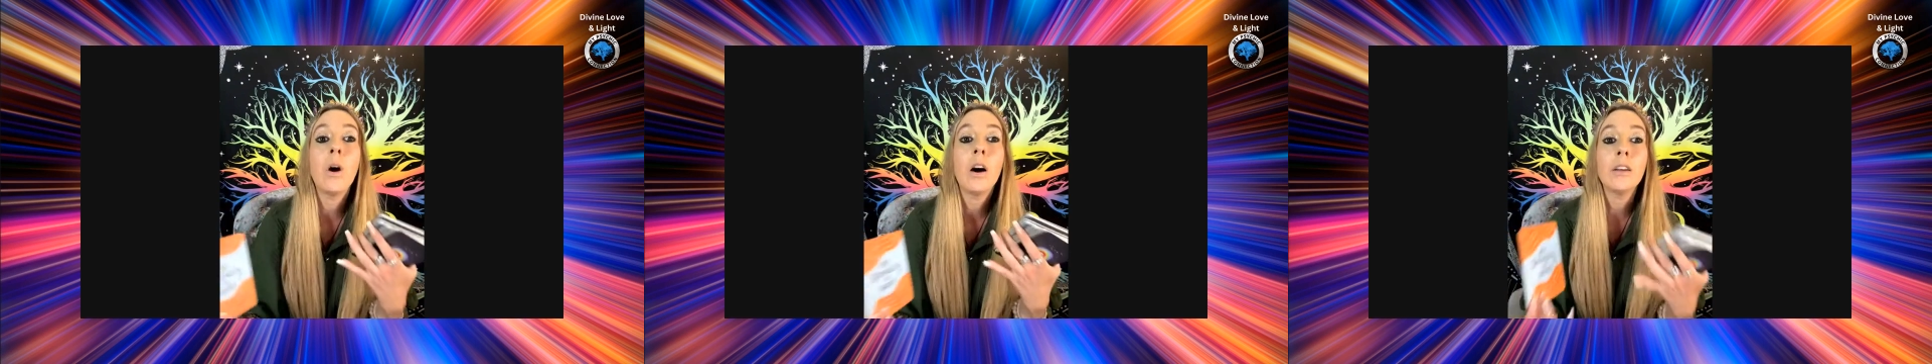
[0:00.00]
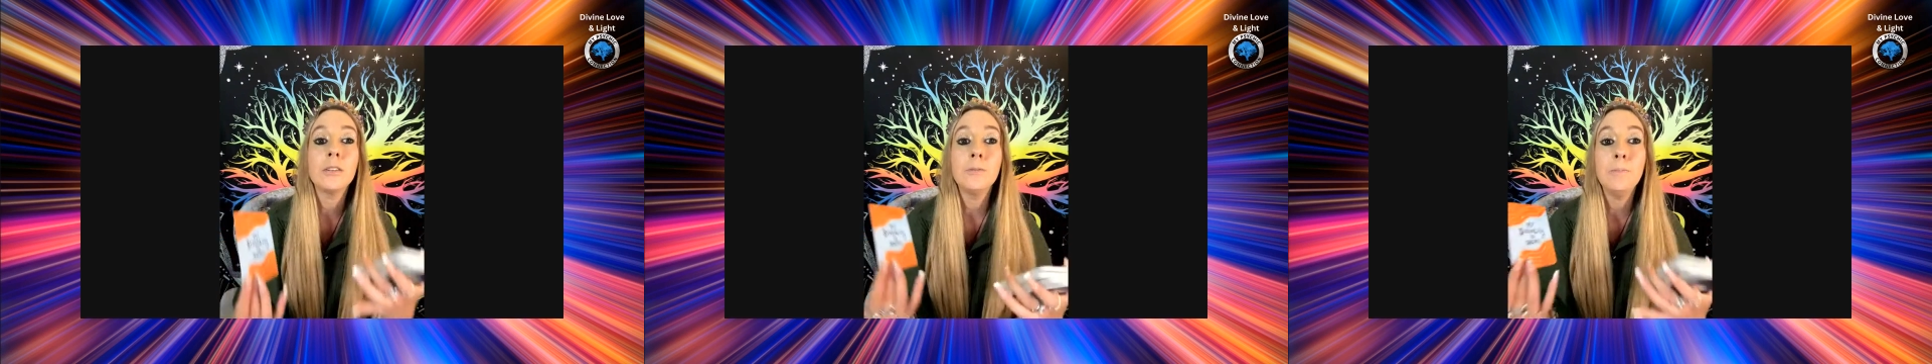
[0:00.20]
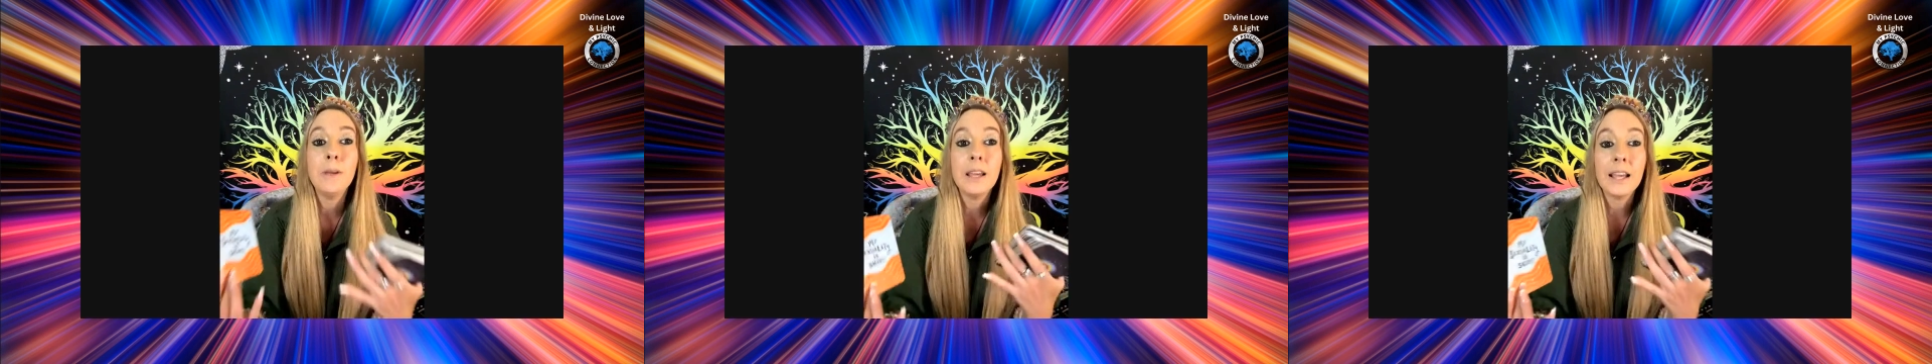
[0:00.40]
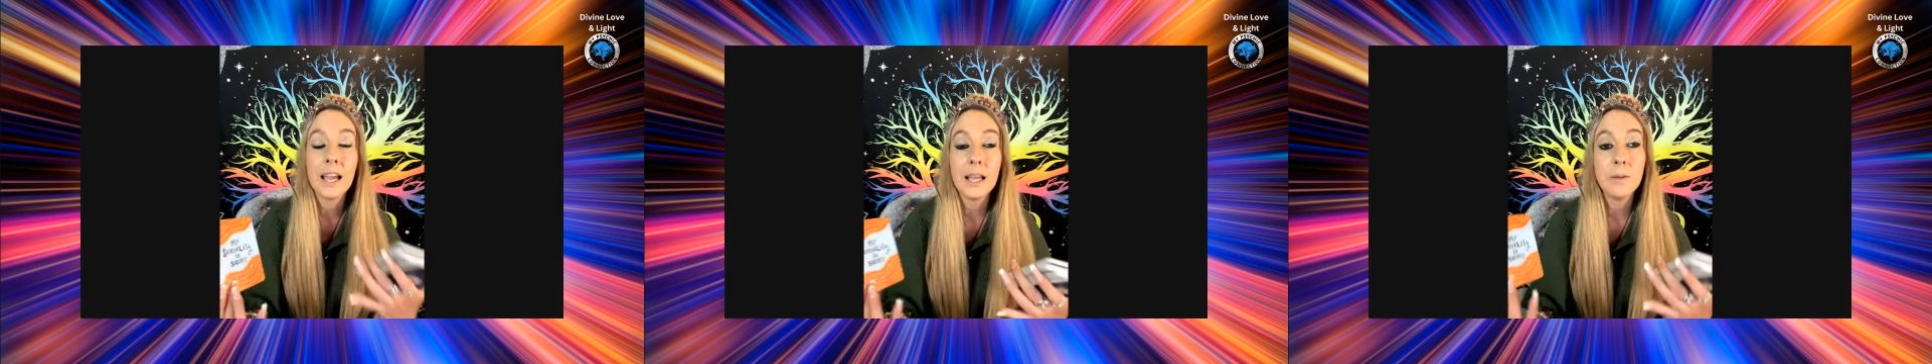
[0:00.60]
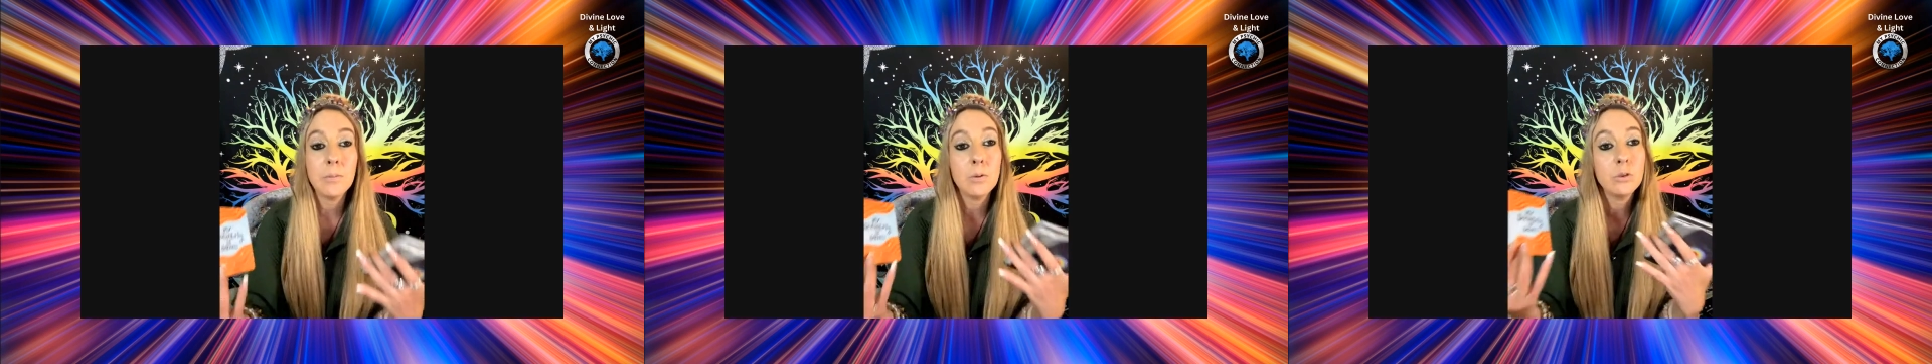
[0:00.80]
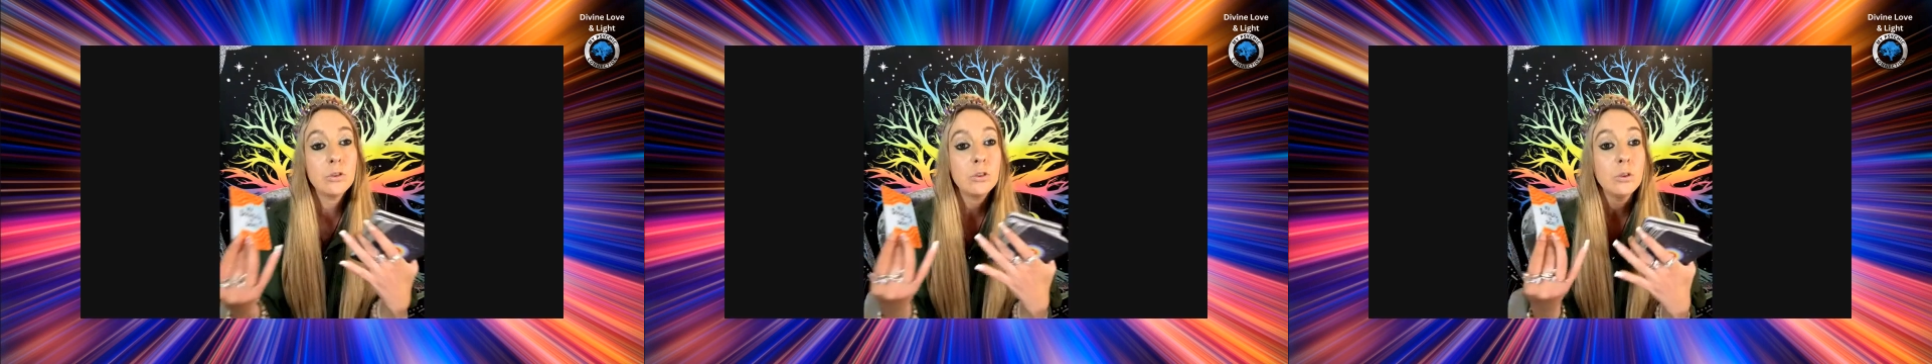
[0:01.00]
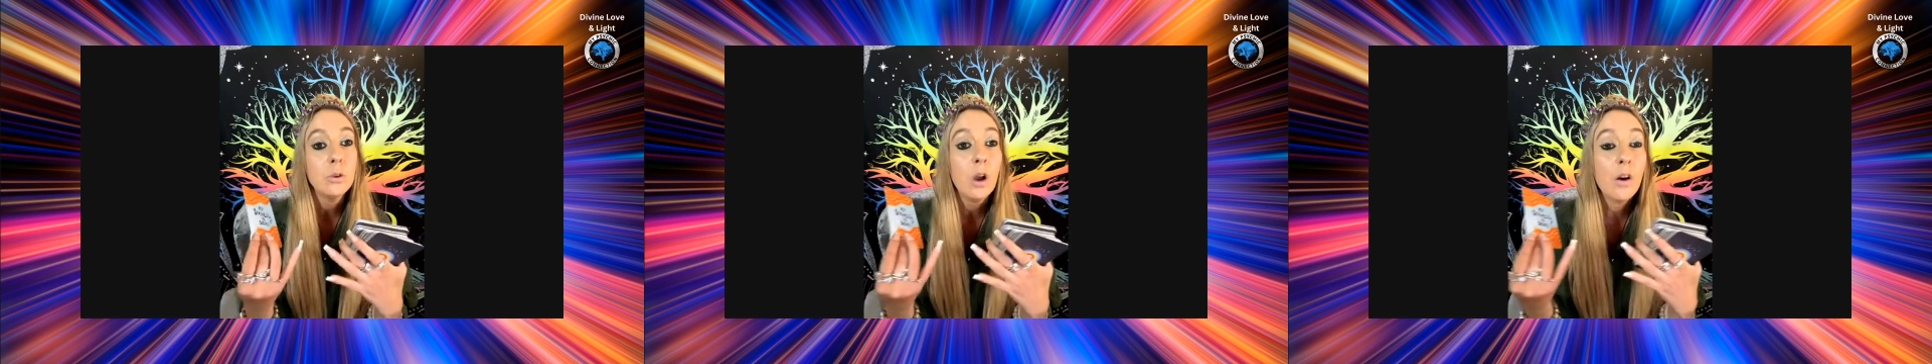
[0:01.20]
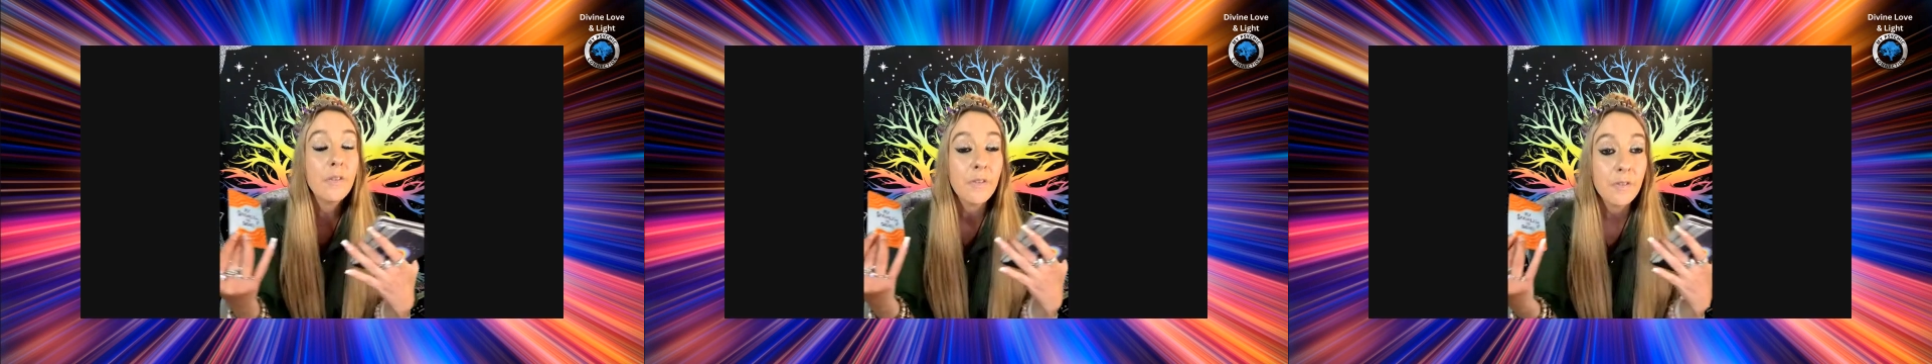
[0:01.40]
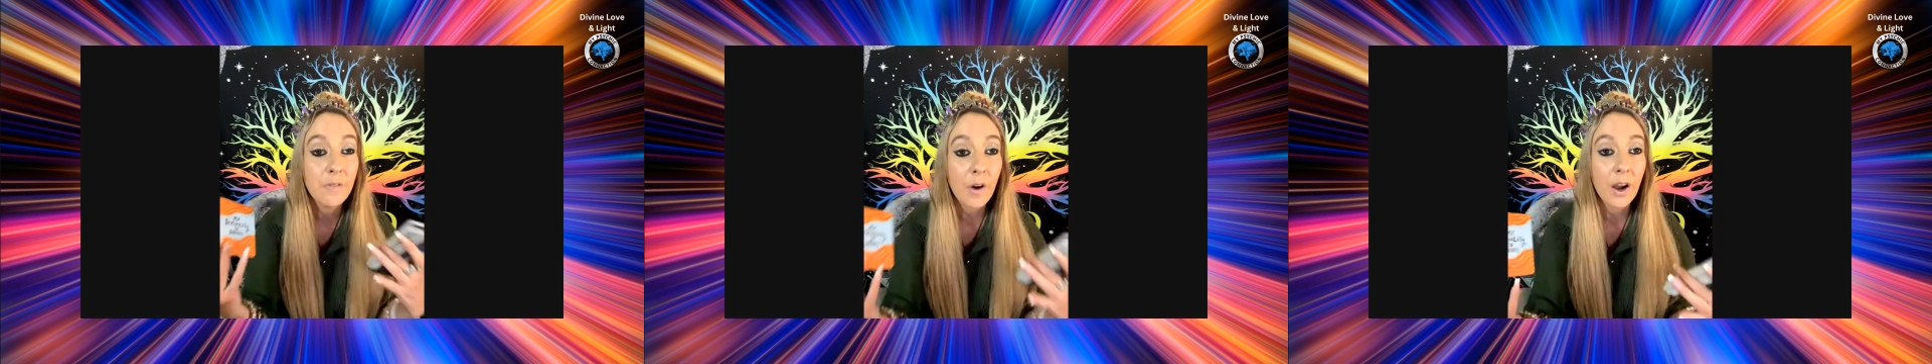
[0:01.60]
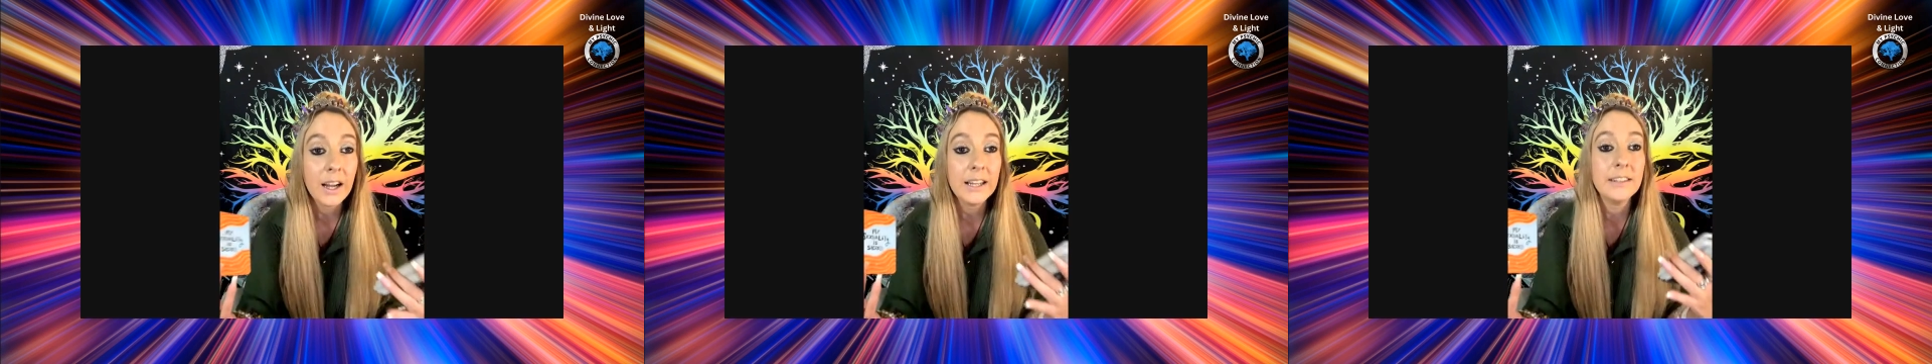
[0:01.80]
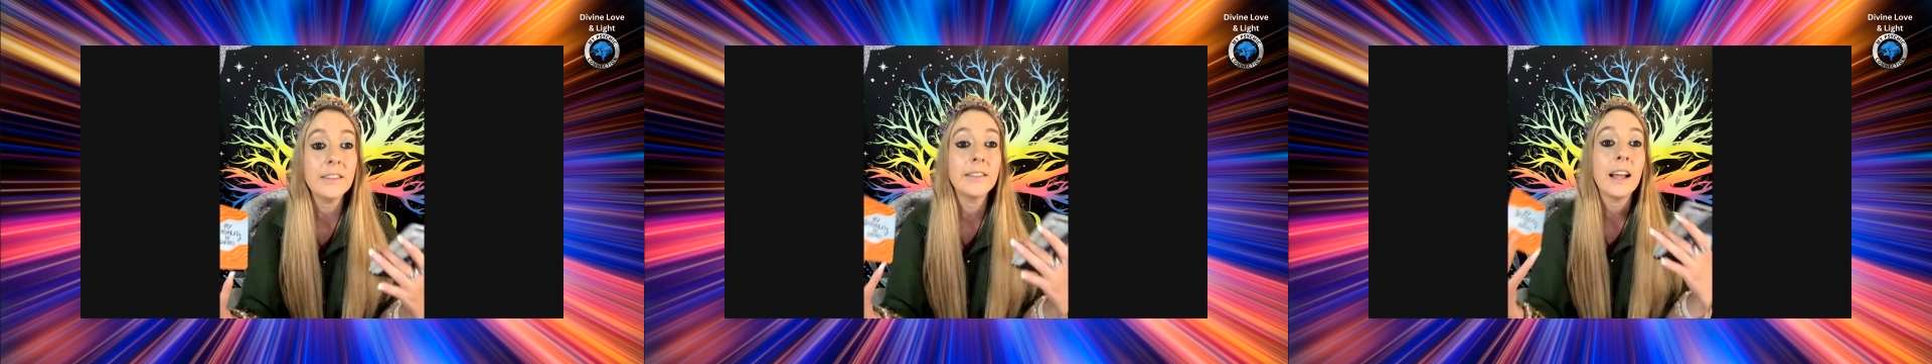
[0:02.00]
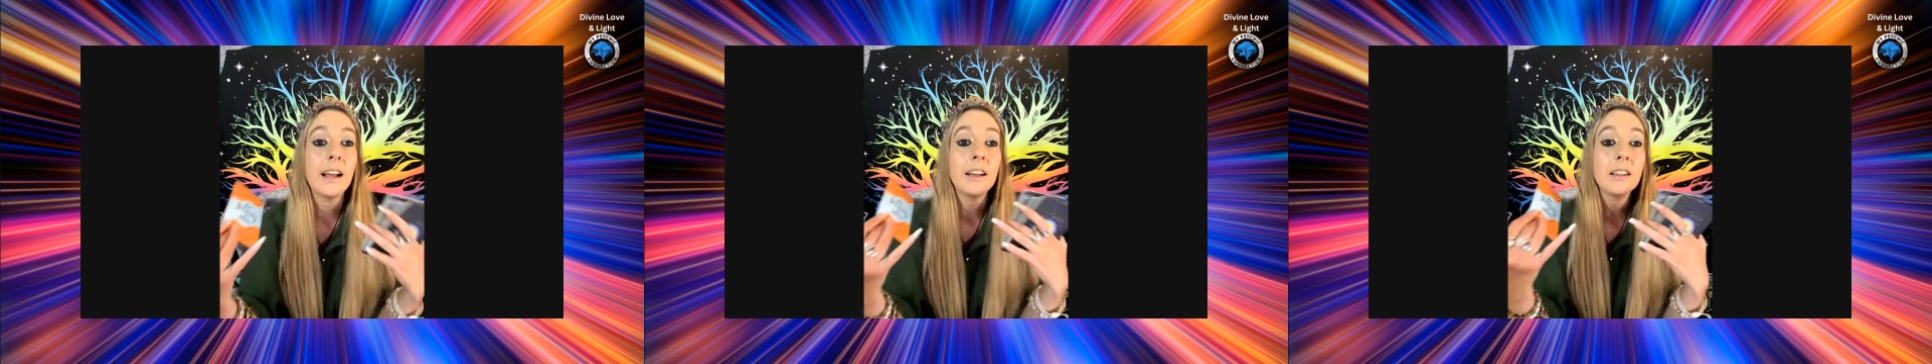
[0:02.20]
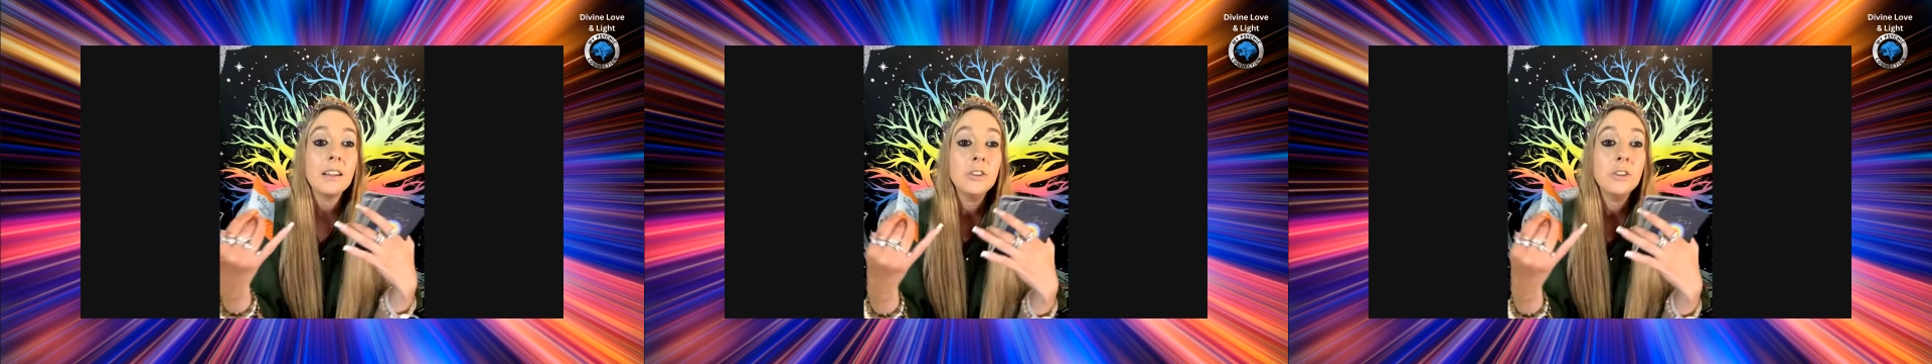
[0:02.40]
us being able to find that,